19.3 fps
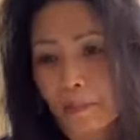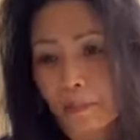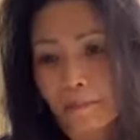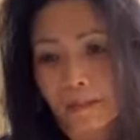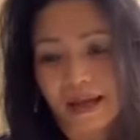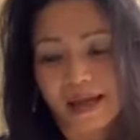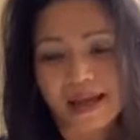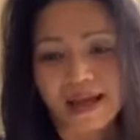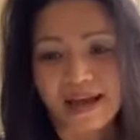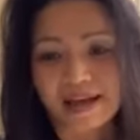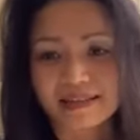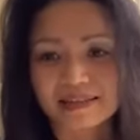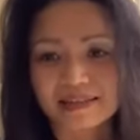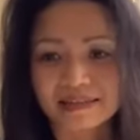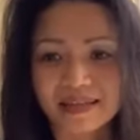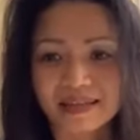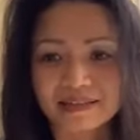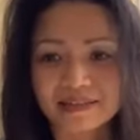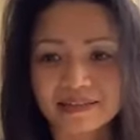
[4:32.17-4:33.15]
my
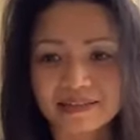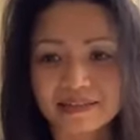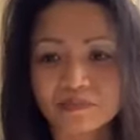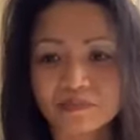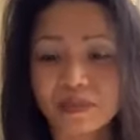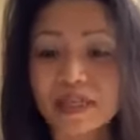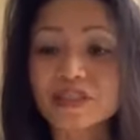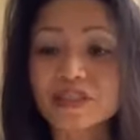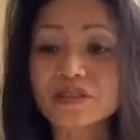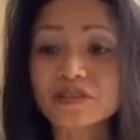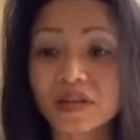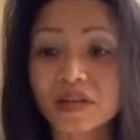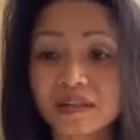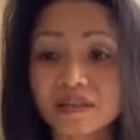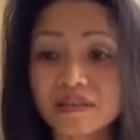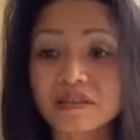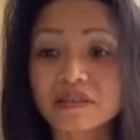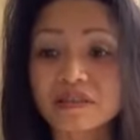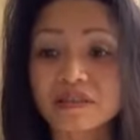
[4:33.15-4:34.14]
accent, and my
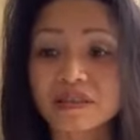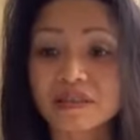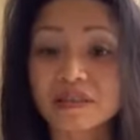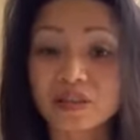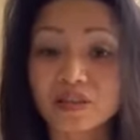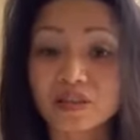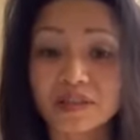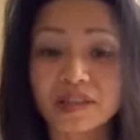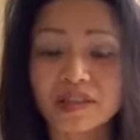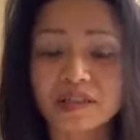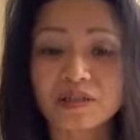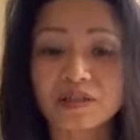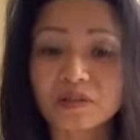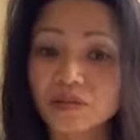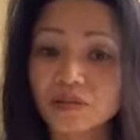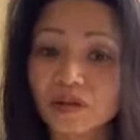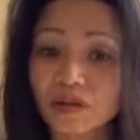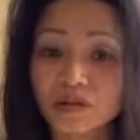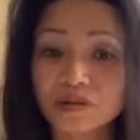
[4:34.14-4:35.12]
struggles in learning a
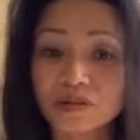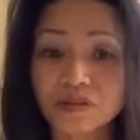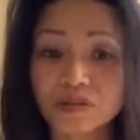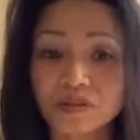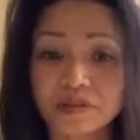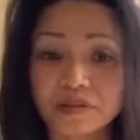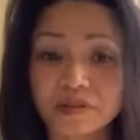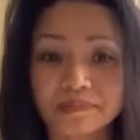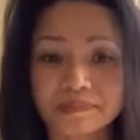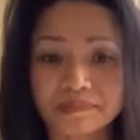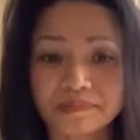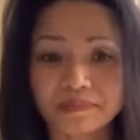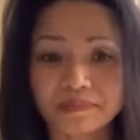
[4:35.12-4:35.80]
new culture.